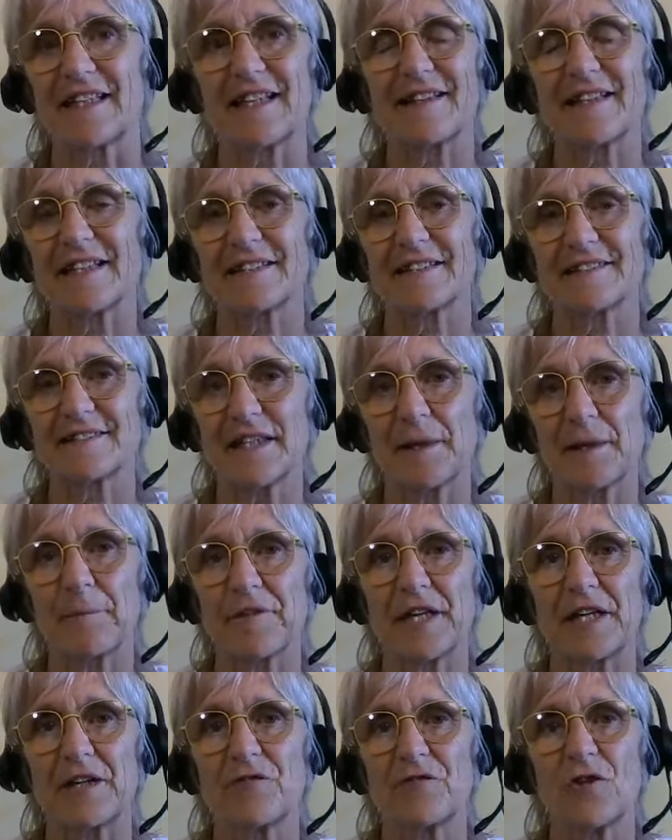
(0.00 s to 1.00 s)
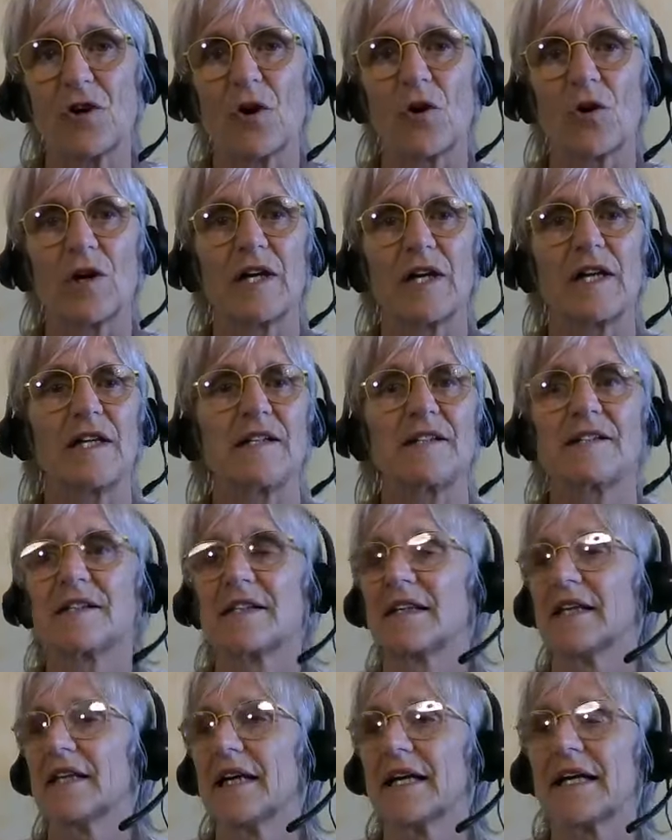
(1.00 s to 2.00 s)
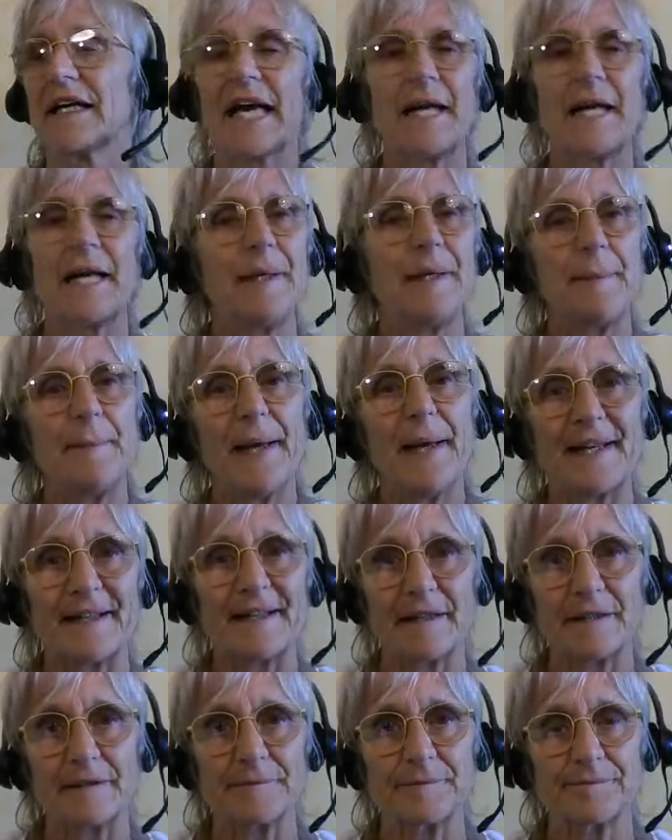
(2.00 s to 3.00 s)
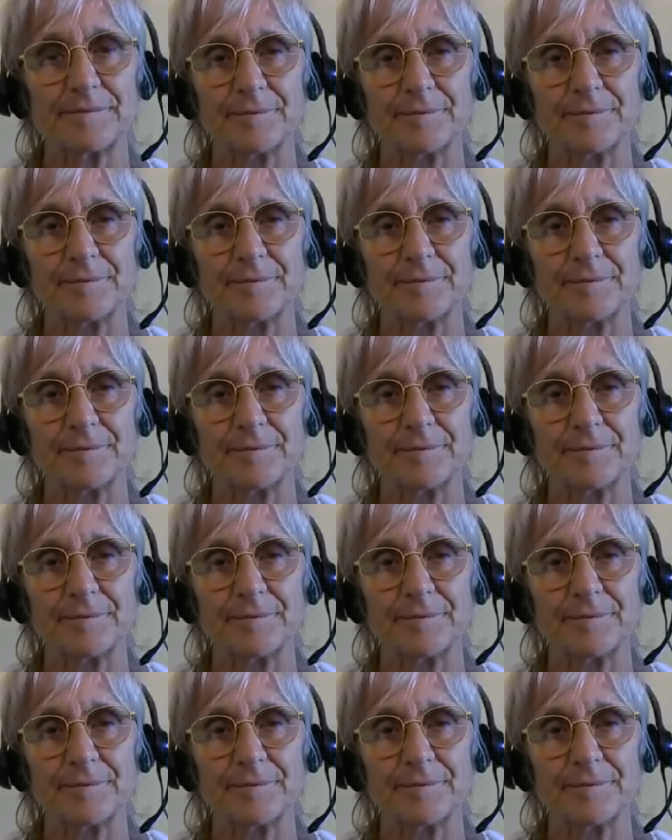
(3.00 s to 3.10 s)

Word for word: that there's something wrong and it can be better.